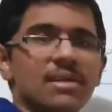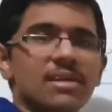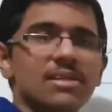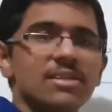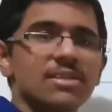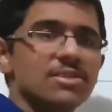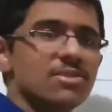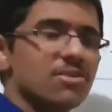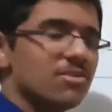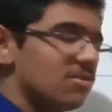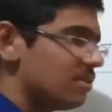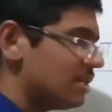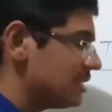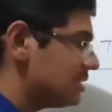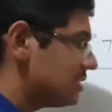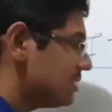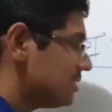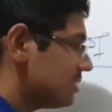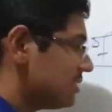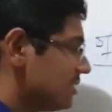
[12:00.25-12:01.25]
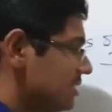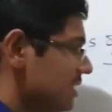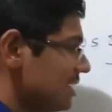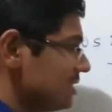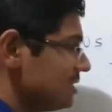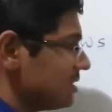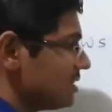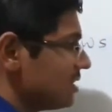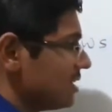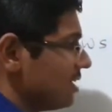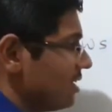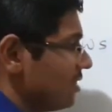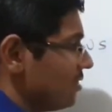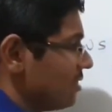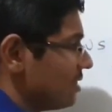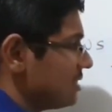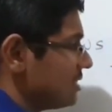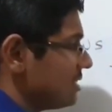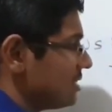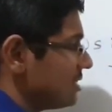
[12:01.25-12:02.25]
So it's just your
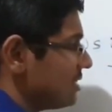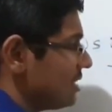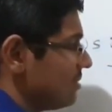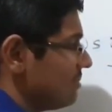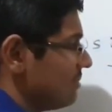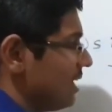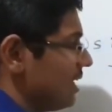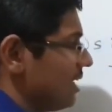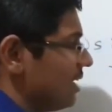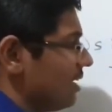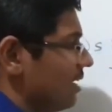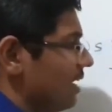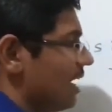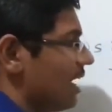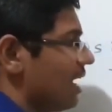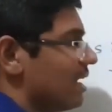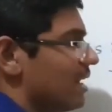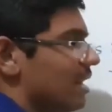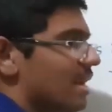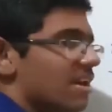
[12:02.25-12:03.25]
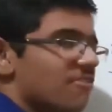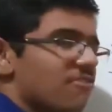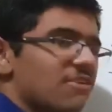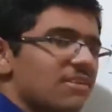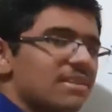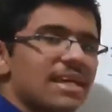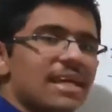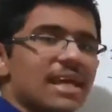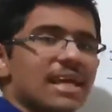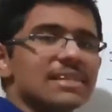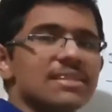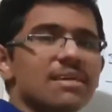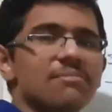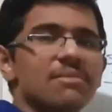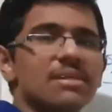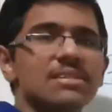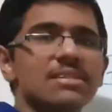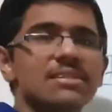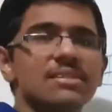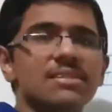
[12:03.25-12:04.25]
system here, and everything except the
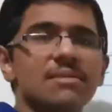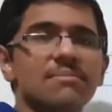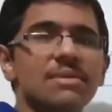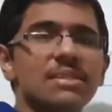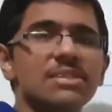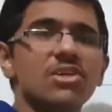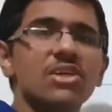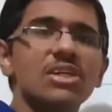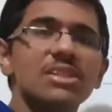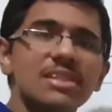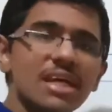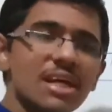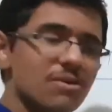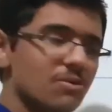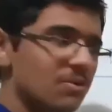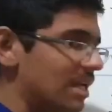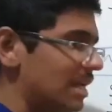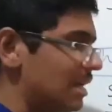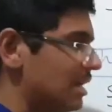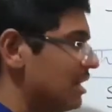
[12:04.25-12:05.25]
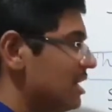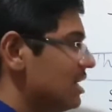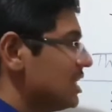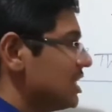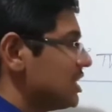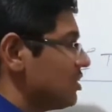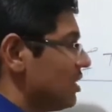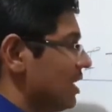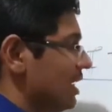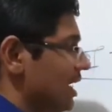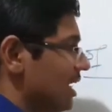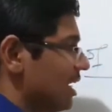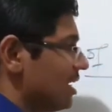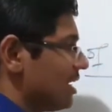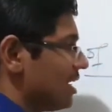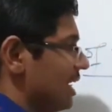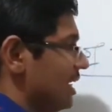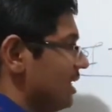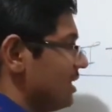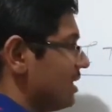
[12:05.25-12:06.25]
system is your surrounding. So I can
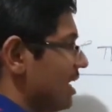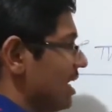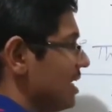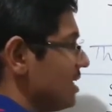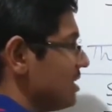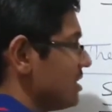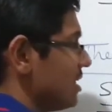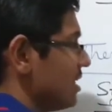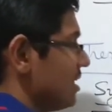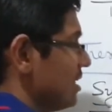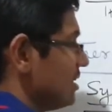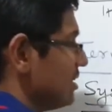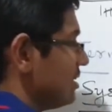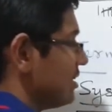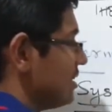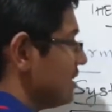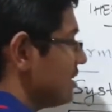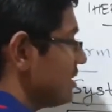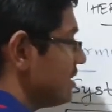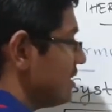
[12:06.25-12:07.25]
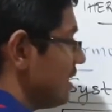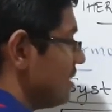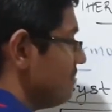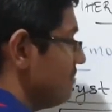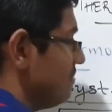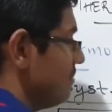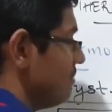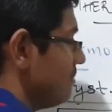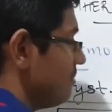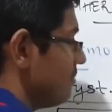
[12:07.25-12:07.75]
write that system